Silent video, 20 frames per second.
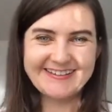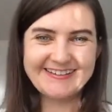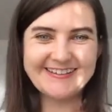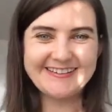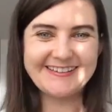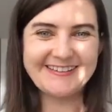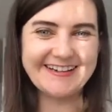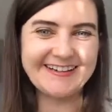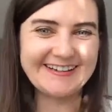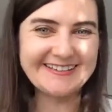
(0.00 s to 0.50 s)

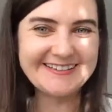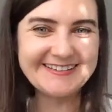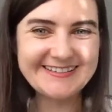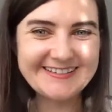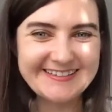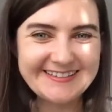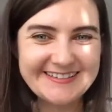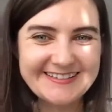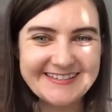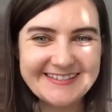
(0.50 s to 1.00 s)
Yeah,
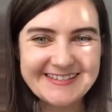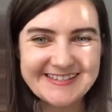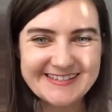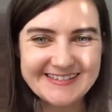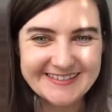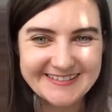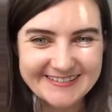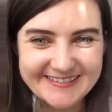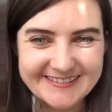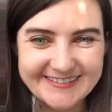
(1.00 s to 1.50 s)
this is
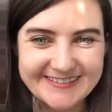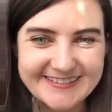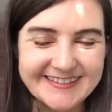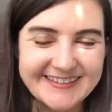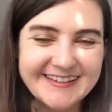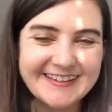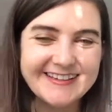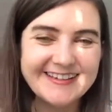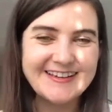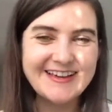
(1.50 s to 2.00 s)
good.
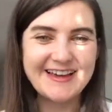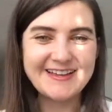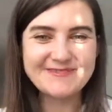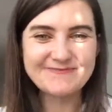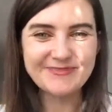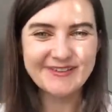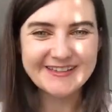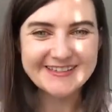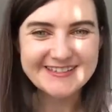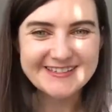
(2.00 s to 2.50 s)

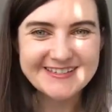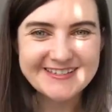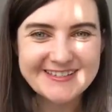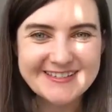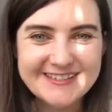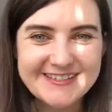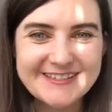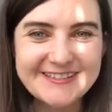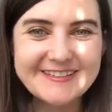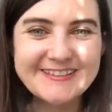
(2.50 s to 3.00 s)
And message
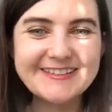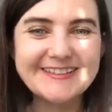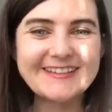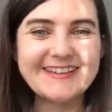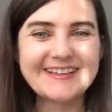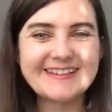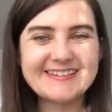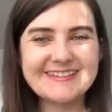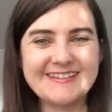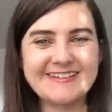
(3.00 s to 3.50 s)
is good.
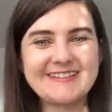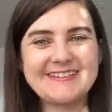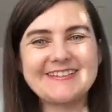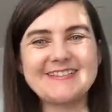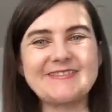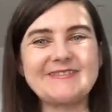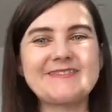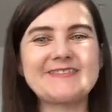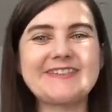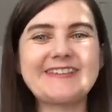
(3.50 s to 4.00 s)
That's
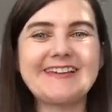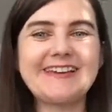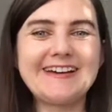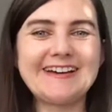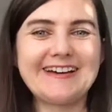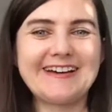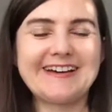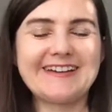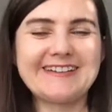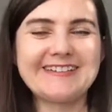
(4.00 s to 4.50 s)
awesome.
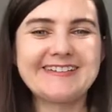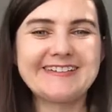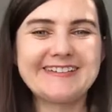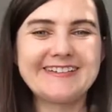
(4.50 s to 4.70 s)
Yeah.